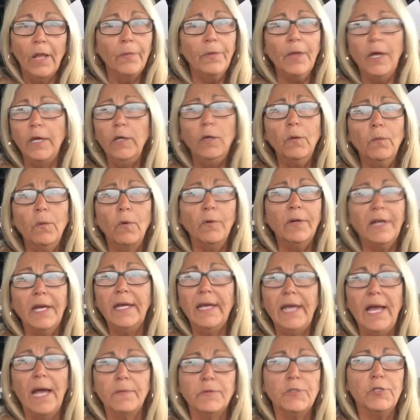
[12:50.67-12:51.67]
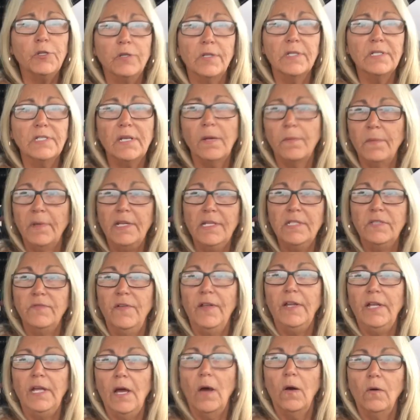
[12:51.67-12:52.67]
that you won't get captured in somebody's
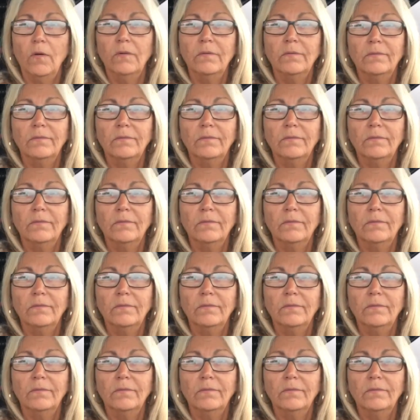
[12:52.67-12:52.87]
video.